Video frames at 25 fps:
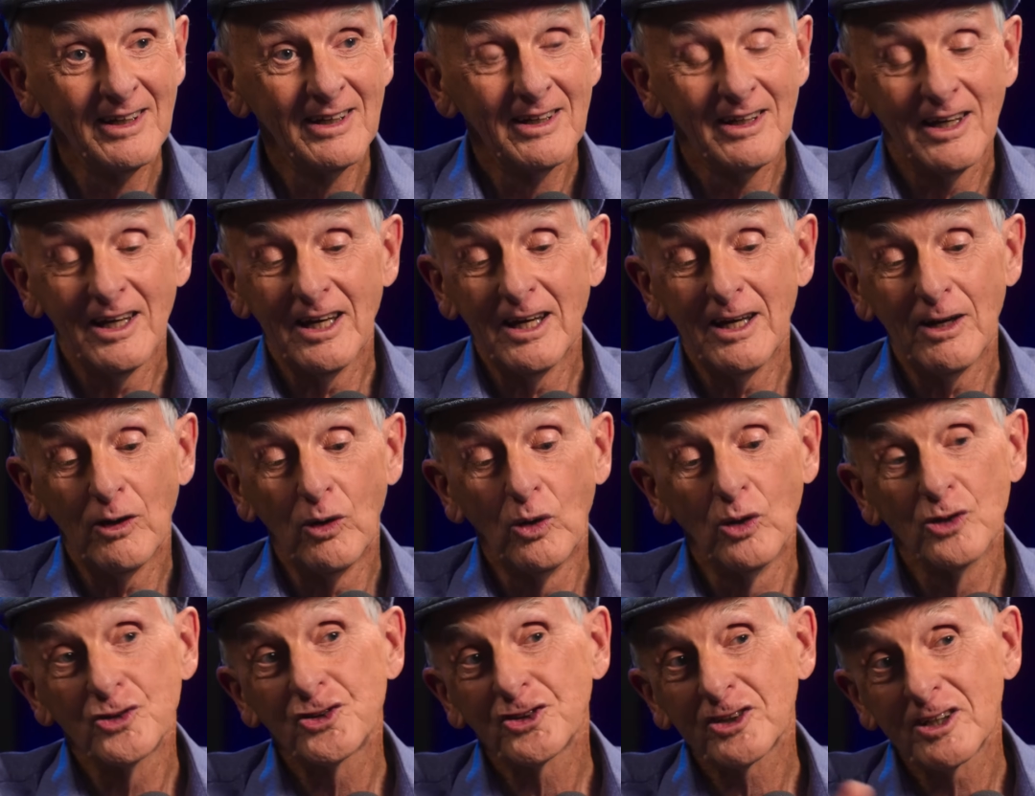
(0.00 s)
Mm.
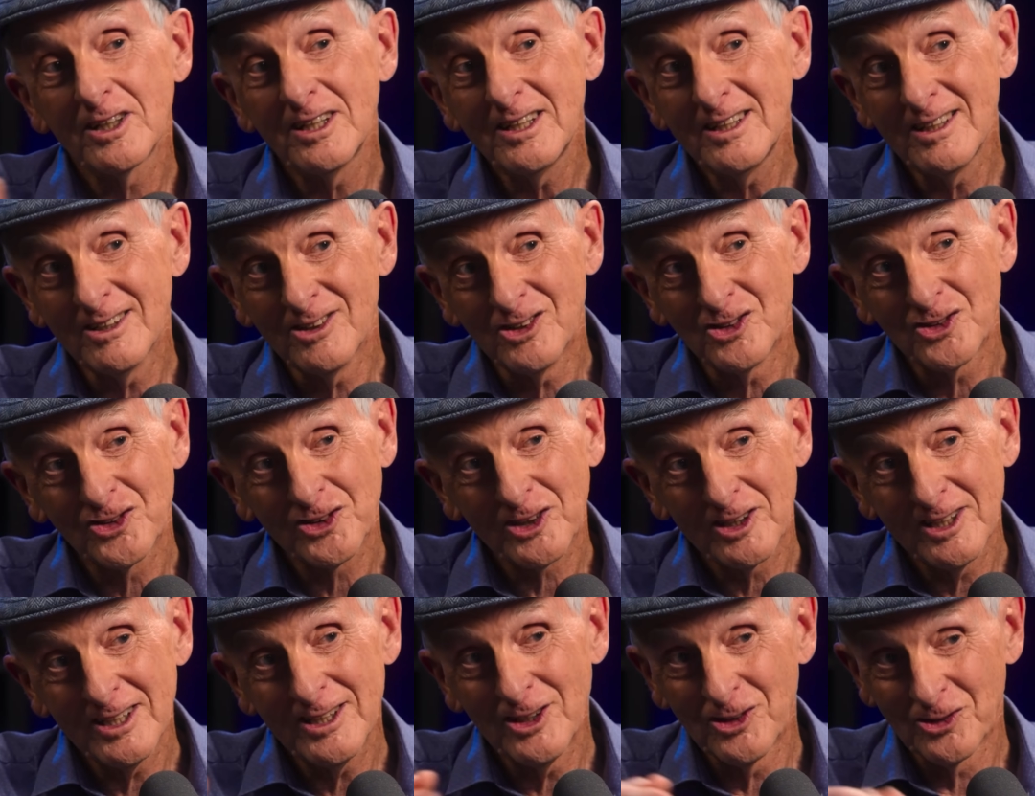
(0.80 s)
Uh, or
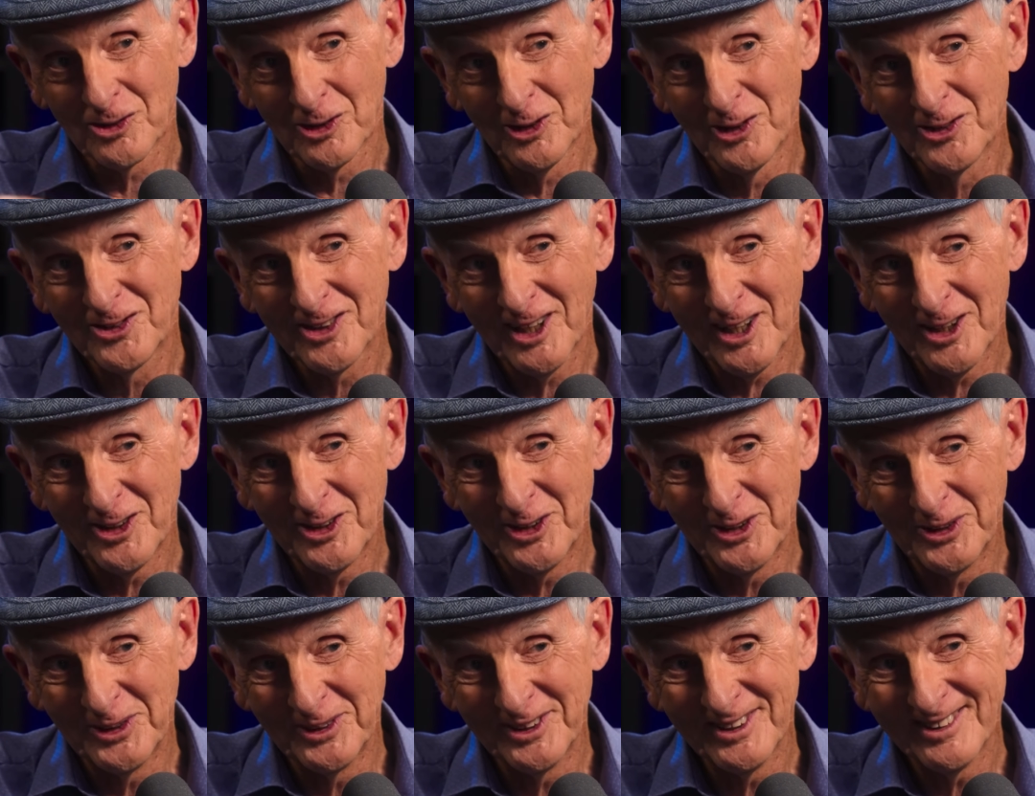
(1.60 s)
skiers. Skiers also
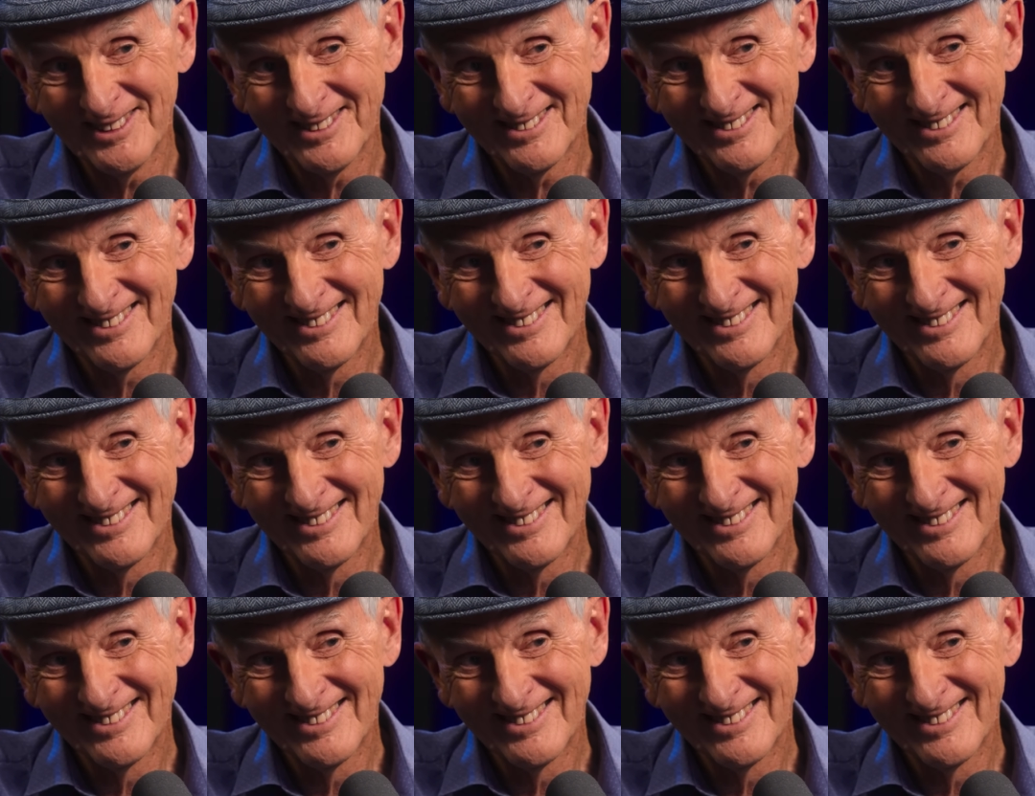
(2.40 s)
do it.